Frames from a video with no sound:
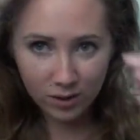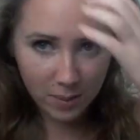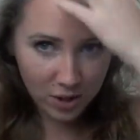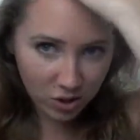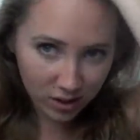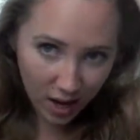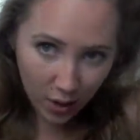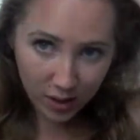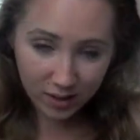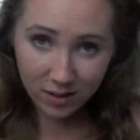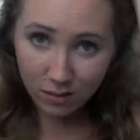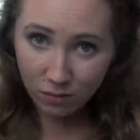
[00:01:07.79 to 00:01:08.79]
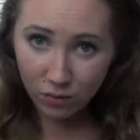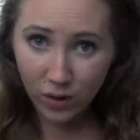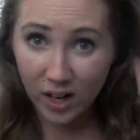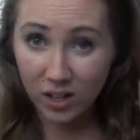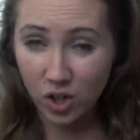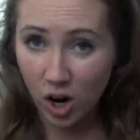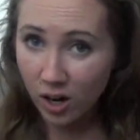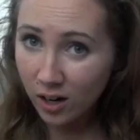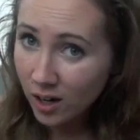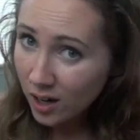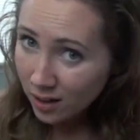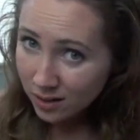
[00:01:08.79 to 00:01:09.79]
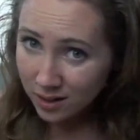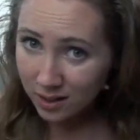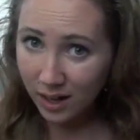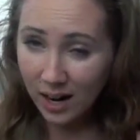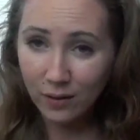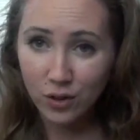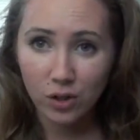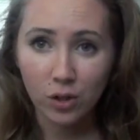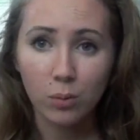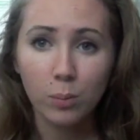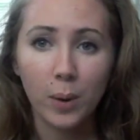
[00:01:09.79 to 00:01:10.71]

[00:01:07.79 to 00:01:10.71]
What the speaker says: especially now that it's very dark, so it's late afternoon.